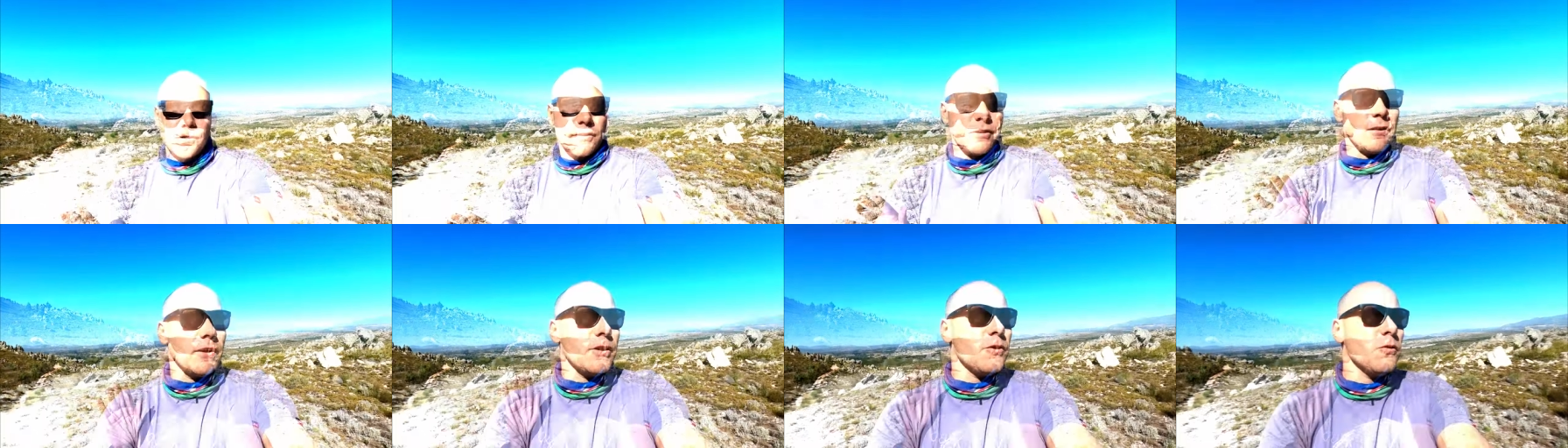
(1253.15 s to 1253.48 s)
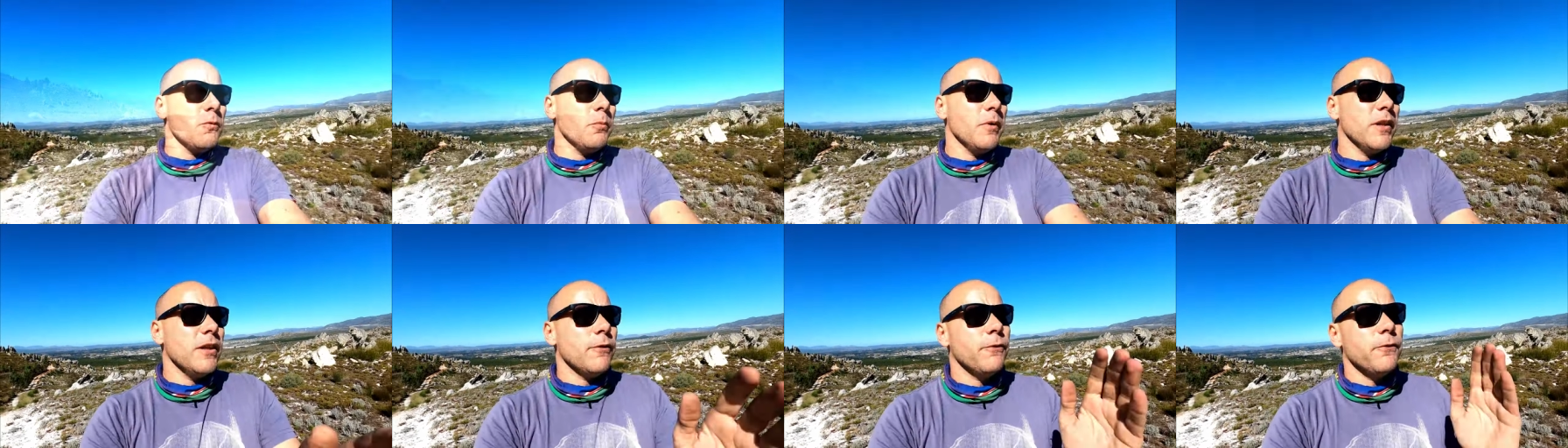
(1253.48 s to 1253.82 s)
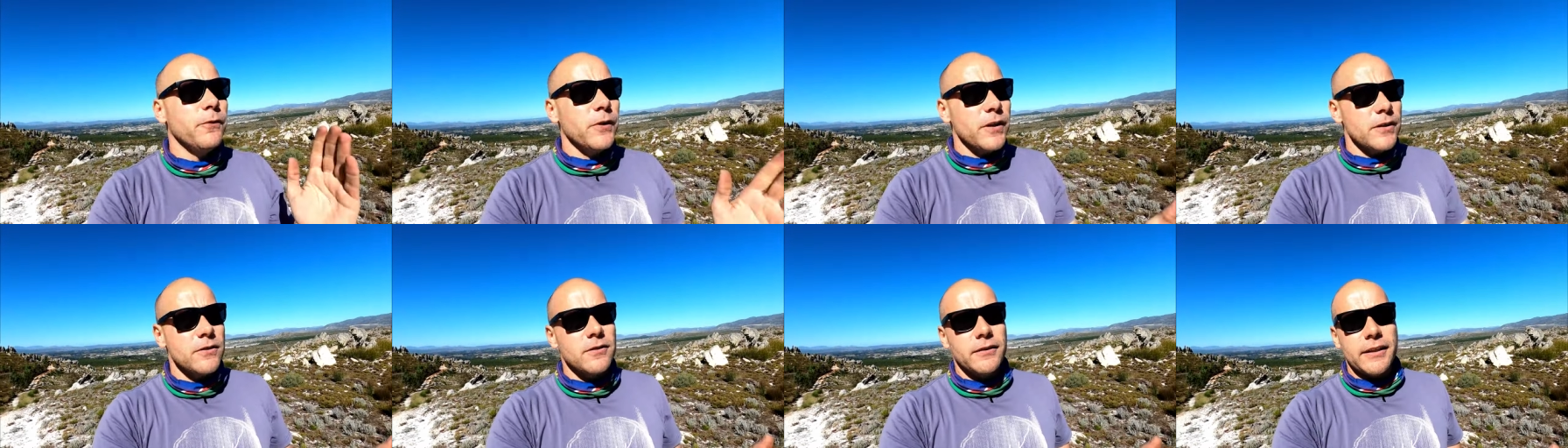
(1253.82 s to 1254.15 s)
So this will be the
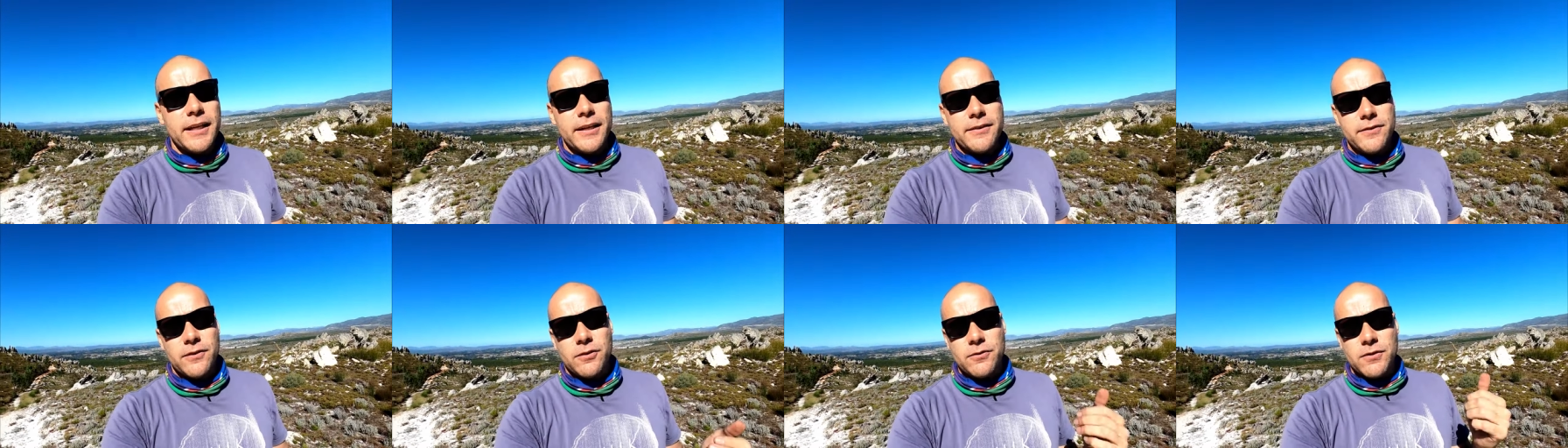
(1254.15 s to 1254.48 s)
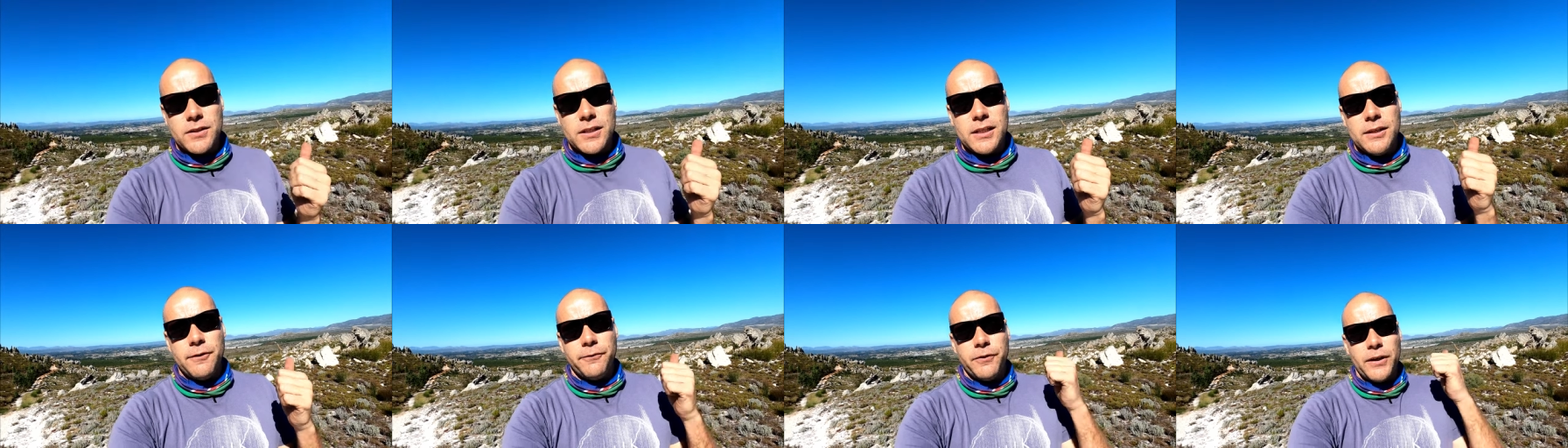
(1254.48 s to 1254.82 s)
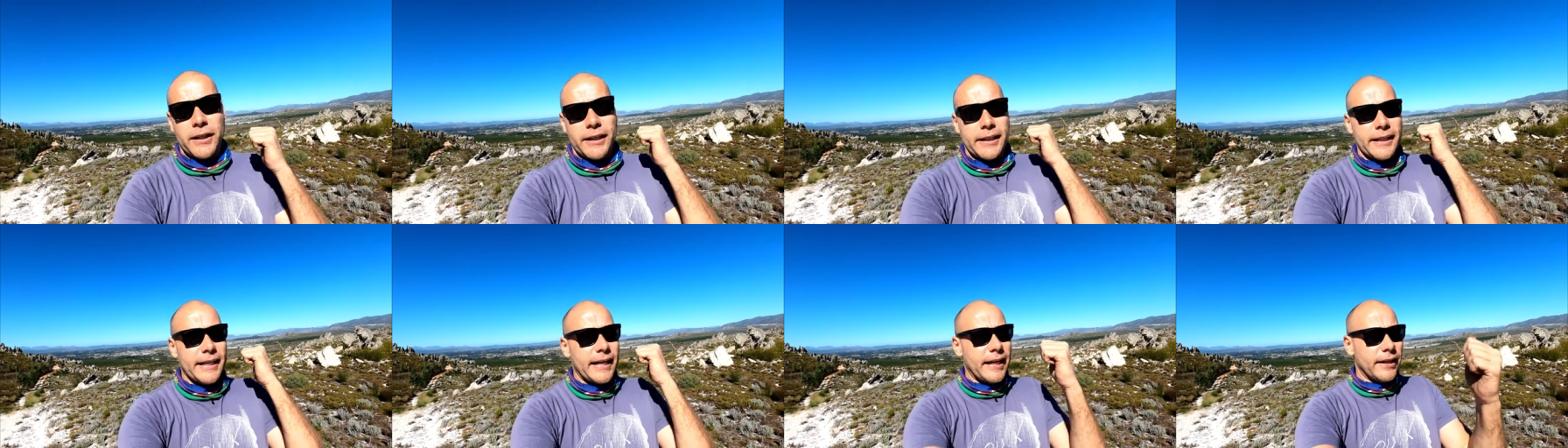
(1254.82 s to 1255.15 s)
first test to see if I
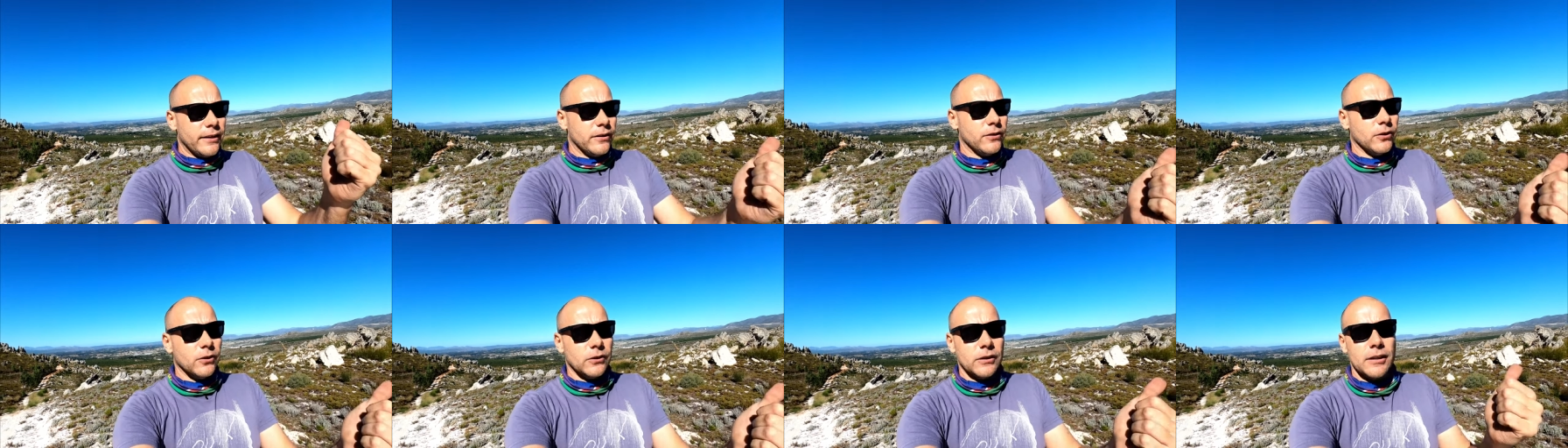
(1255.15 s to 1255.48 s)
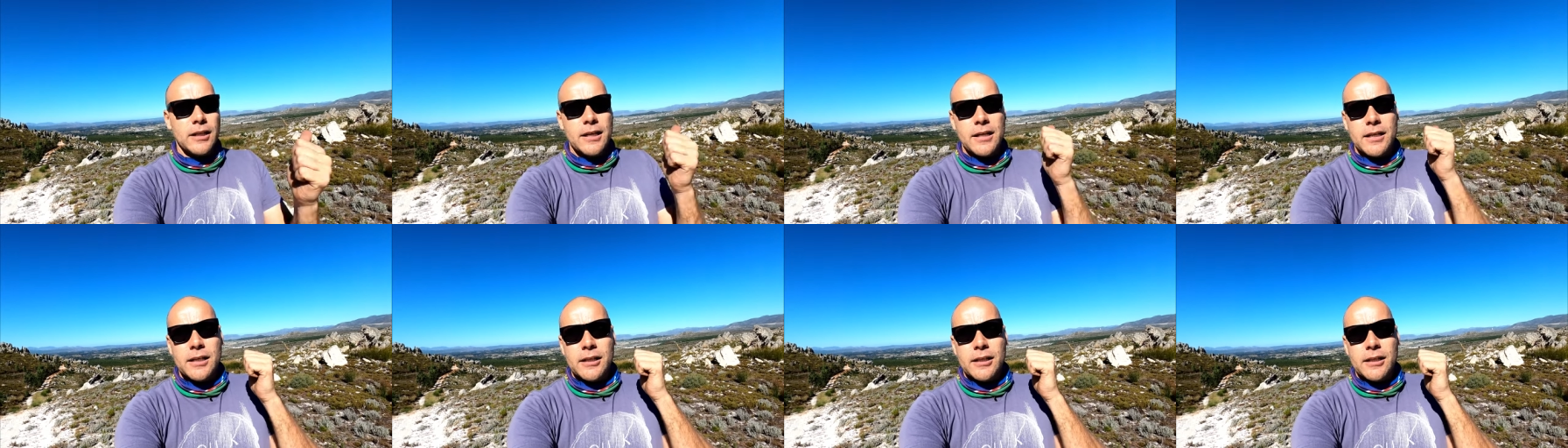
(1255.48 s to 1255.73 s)
can handle